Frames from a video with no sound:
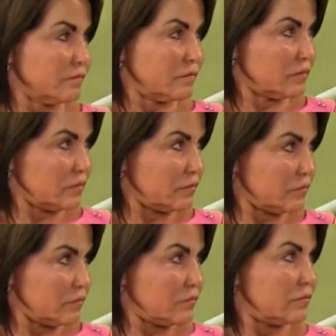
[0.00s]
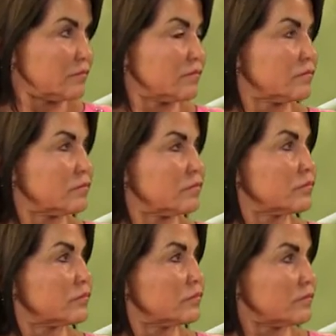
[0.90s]

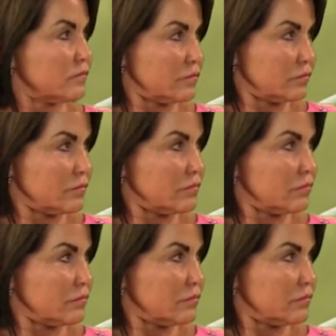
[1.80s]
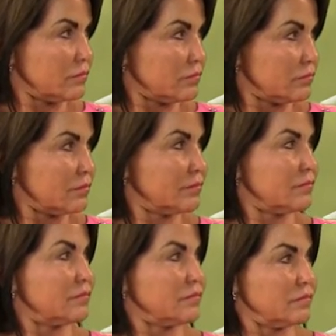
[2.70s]

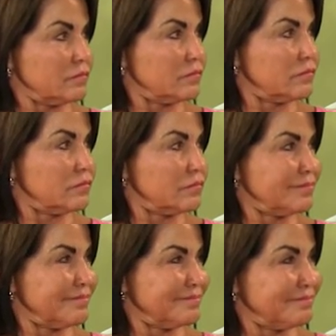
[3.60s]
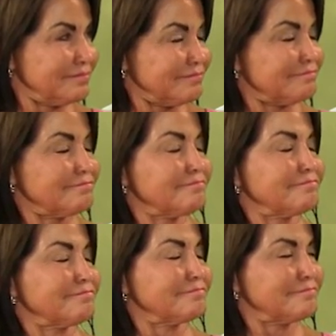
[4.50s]

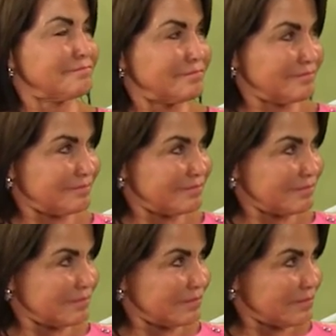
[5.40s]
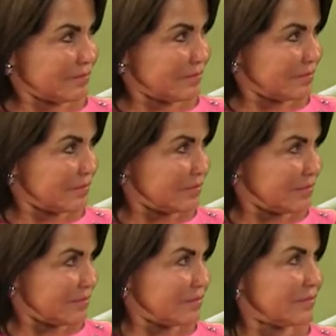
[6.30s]

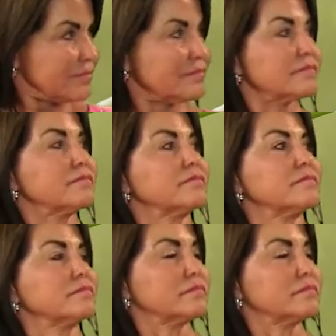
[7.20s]
(silent)